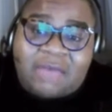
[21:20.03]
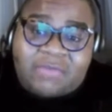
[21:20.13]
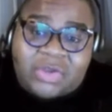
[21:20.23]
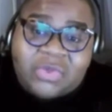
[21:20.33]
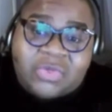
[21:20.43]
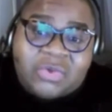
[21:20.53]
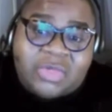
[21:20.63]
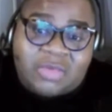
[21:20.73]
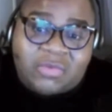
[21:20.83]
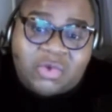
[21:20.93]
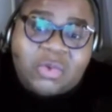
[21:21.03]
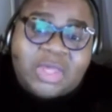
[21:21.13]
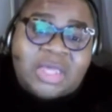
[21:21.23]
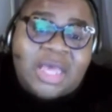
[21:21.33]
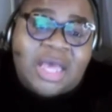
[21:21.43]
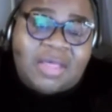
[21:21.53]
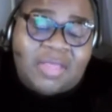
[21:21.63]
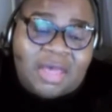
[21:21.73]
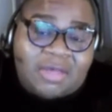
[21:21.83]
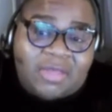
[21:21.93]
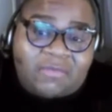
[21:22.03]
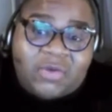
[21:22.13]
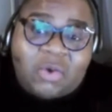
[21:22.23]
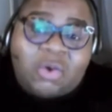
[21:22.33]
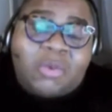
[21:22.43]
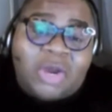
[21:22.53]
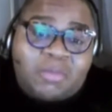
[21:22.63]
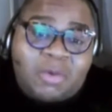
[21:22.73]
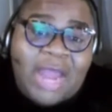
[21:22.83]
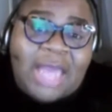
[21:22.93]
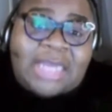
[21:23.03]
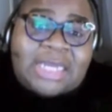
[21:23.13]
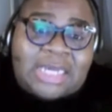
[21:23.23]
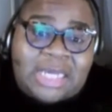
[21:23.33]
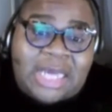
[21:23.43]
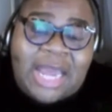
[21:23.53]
Govern your sources of who is the focal point of morality,